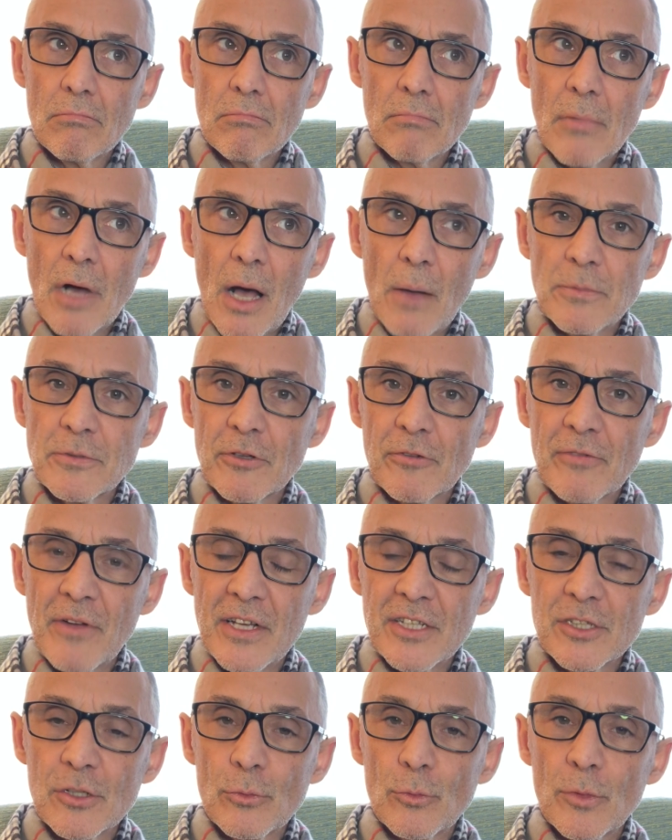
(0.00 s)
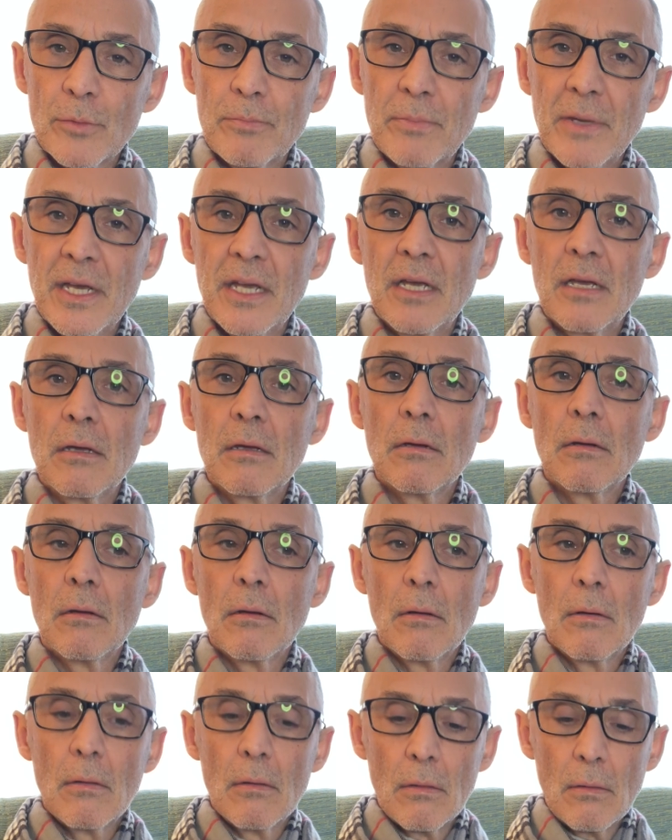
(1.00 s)
observation, would be
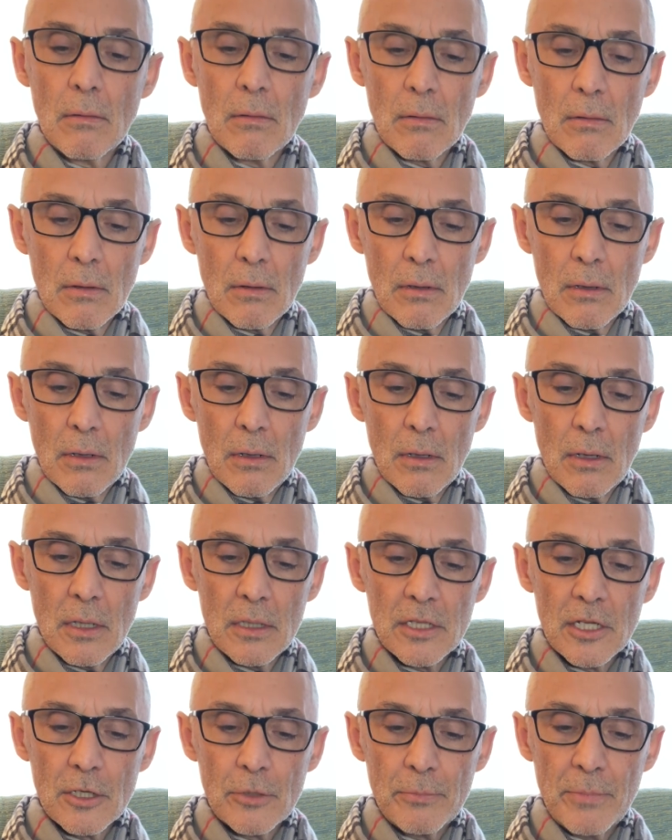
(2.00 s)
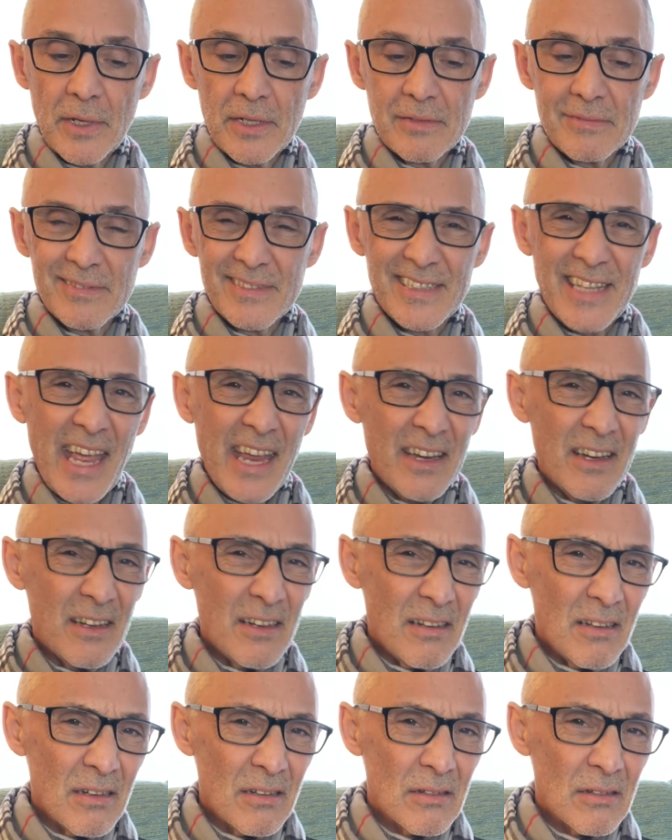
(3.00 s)
a little bit dated.